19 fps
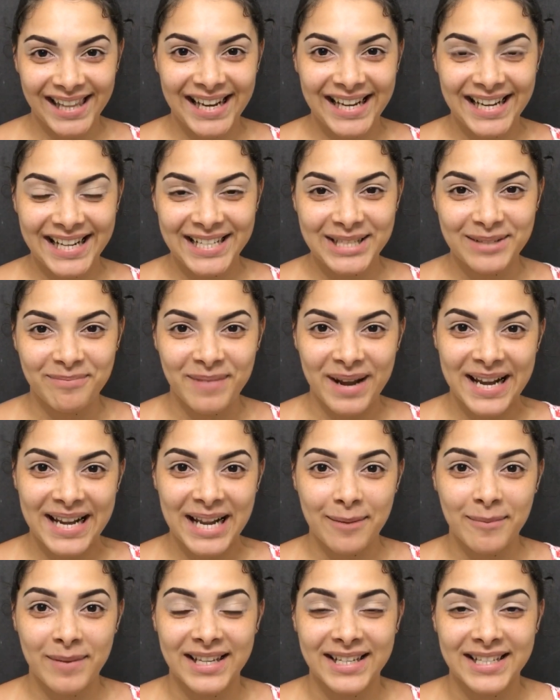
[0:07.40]
ladies, my
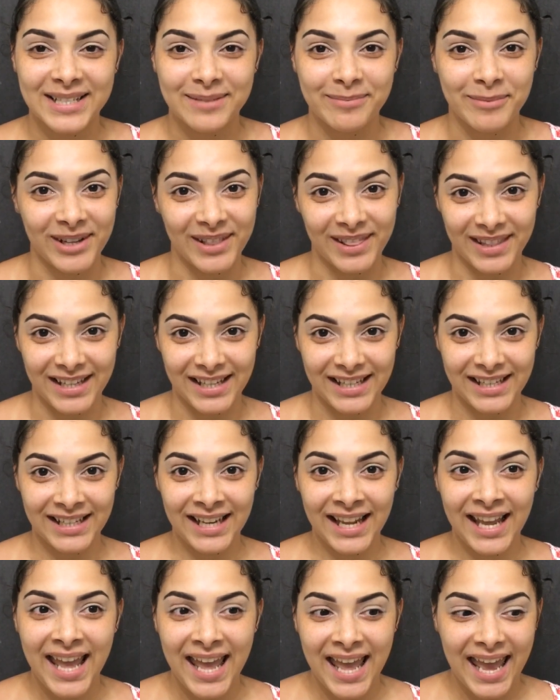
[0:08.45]
name is
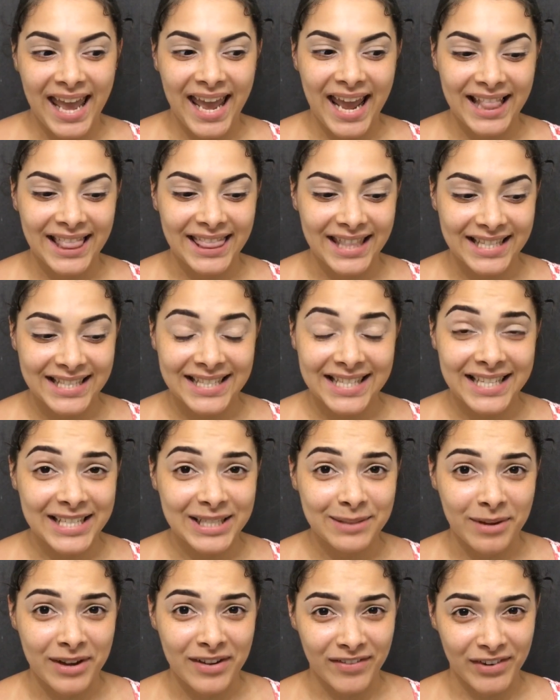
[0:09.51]
Marlene and this
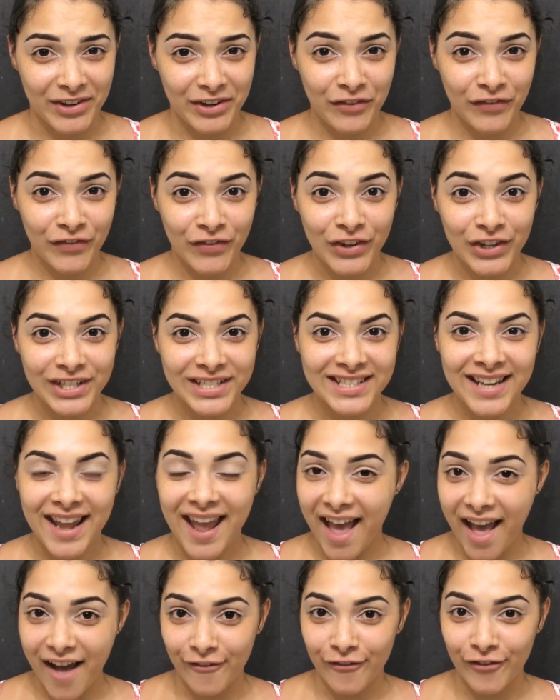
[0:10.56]
is my very first
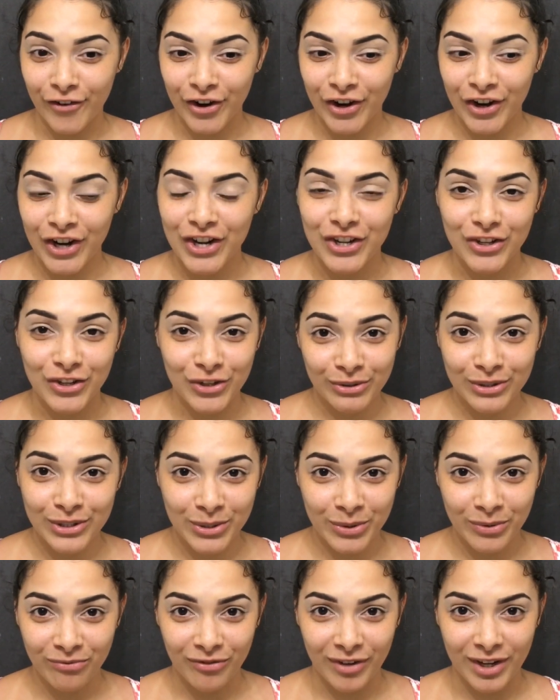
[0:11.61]
ever
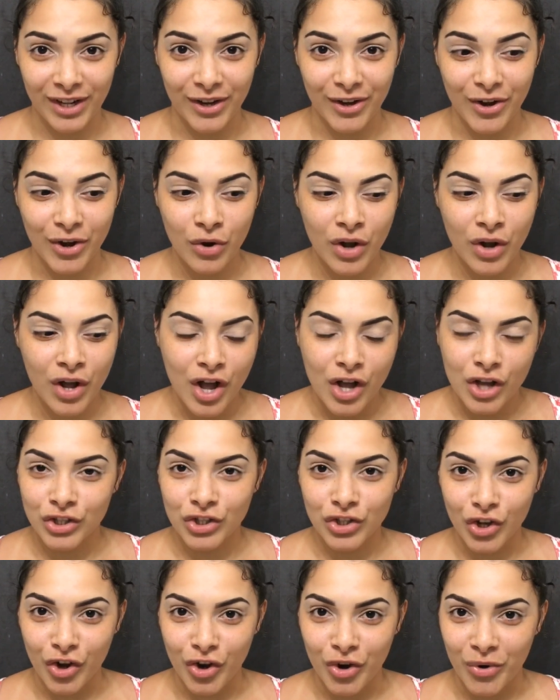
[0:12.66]
YouTube video,
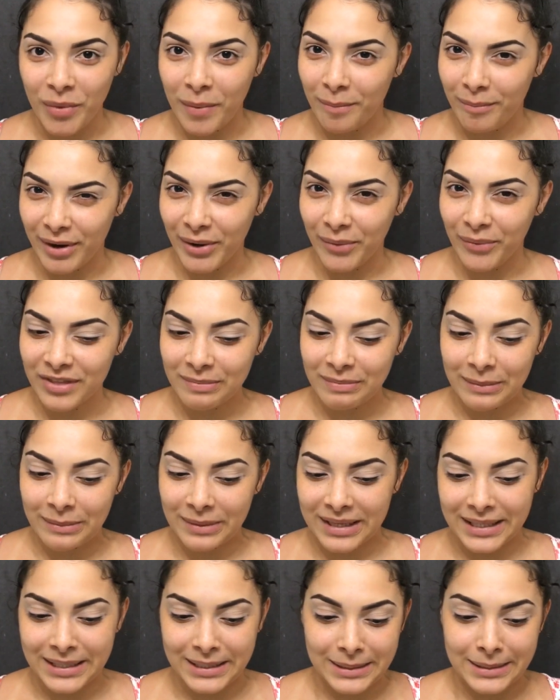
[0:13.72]
so bear with me
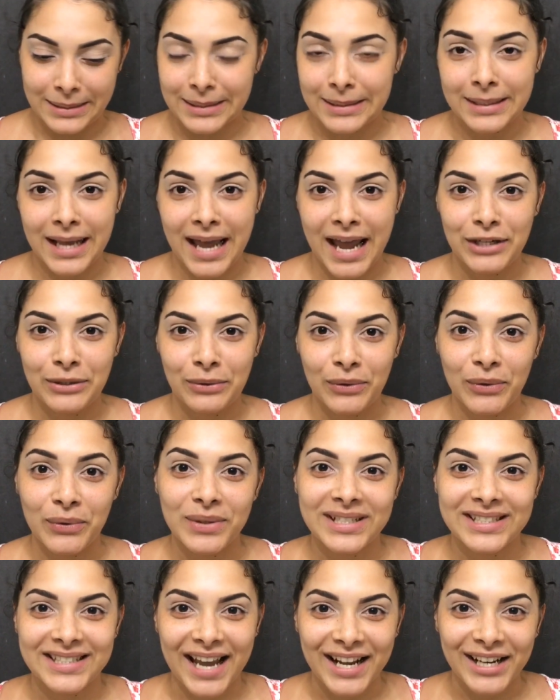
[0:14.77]
because I don't know
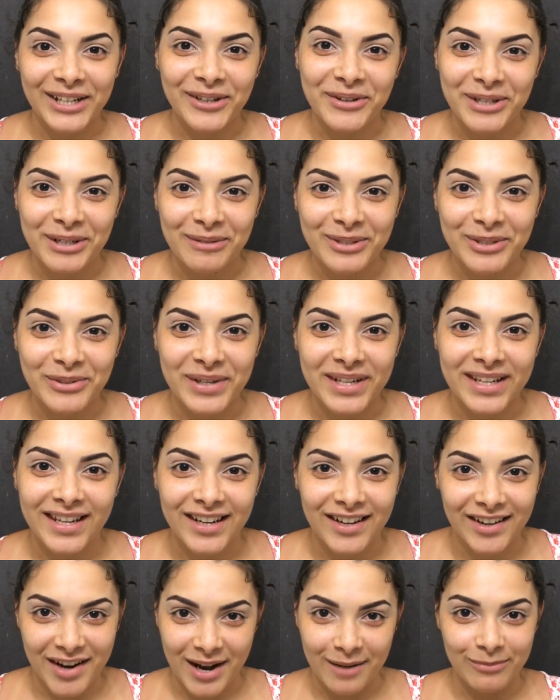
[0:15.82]
exactly what I'm doing
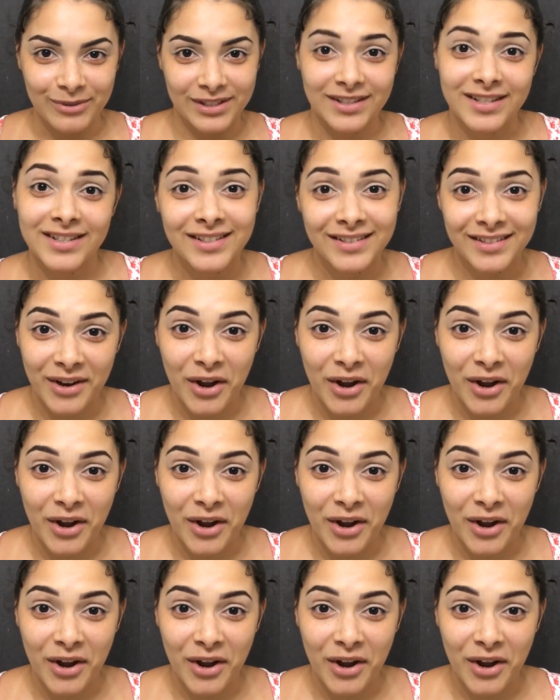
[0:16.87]
here. I'm just